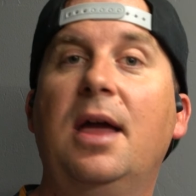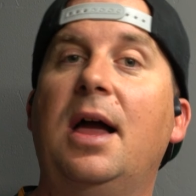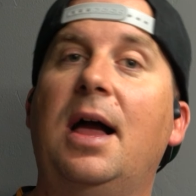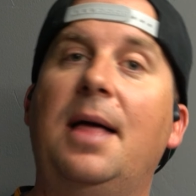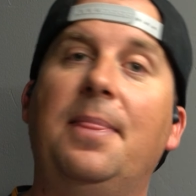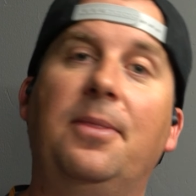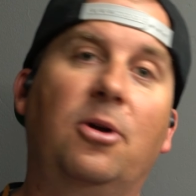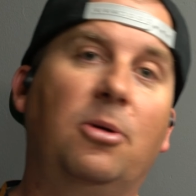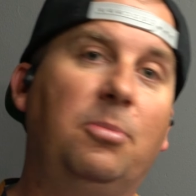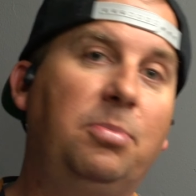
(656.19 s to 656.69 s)

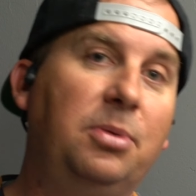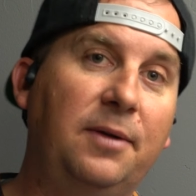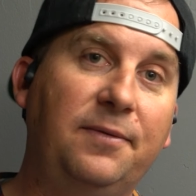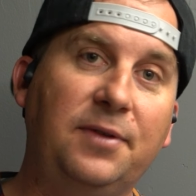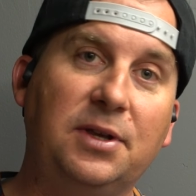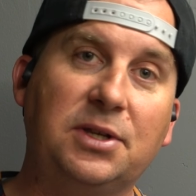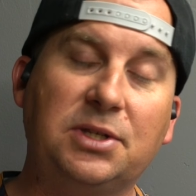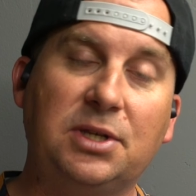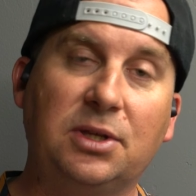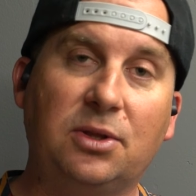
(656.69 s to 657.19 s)
And they're
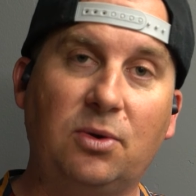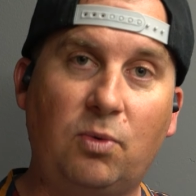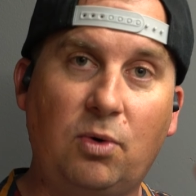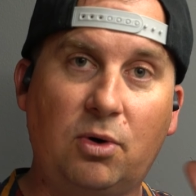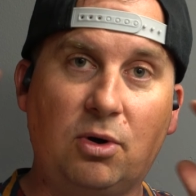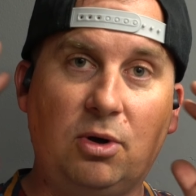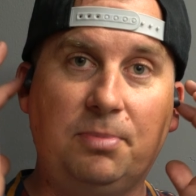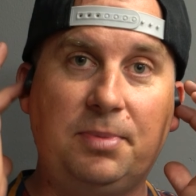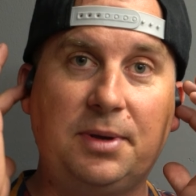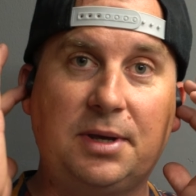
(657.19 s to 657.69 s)
oblivious to the
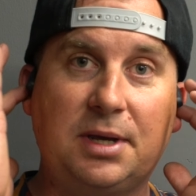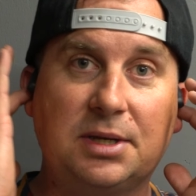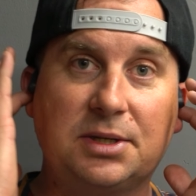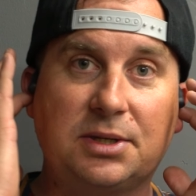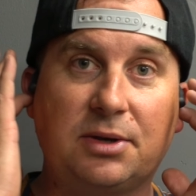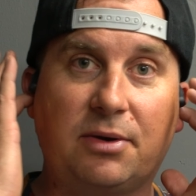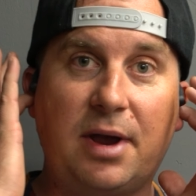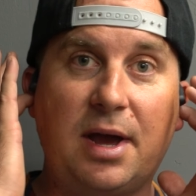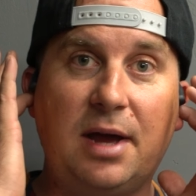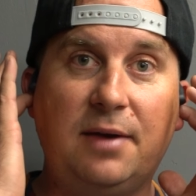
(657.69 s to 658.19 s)
world because
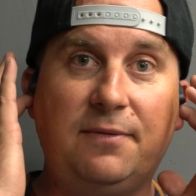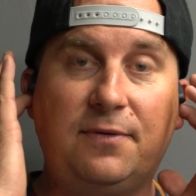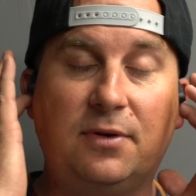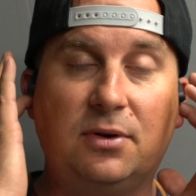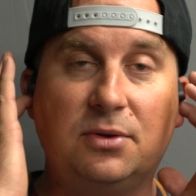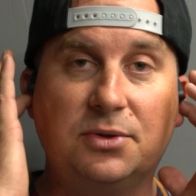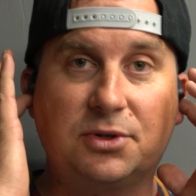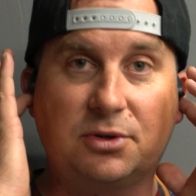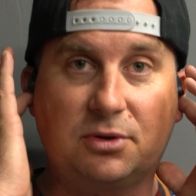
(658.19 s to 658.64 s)
their headphones